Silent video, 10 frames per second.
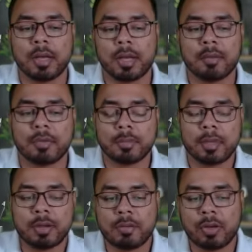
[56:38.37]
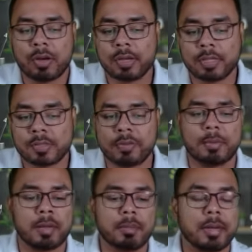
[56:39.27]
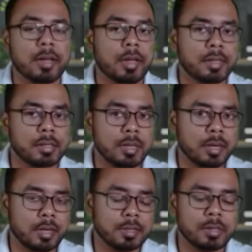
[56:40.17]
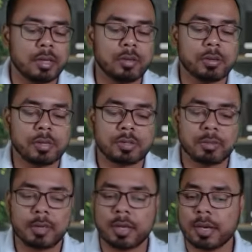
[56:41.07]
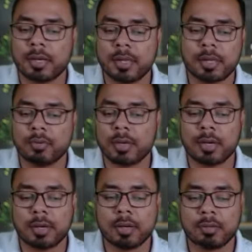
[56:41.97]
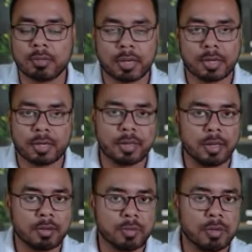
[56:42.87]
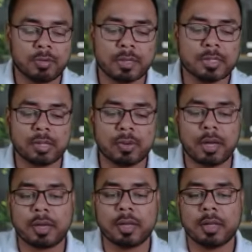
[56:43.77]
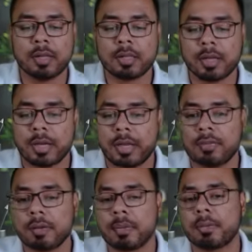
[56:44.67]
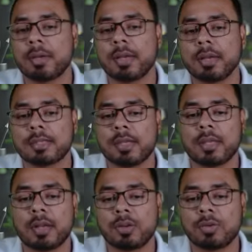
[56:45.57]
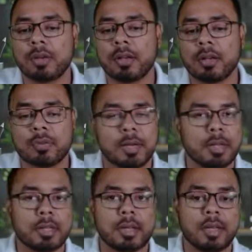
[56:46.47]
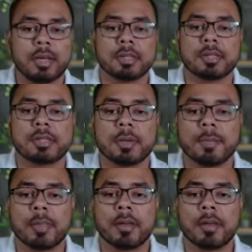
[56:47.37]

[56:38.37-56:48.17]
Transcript: And from there we got this favorable case that x into y should be greater than greater than equal to 108. 13 favorable cases and total 23 cases.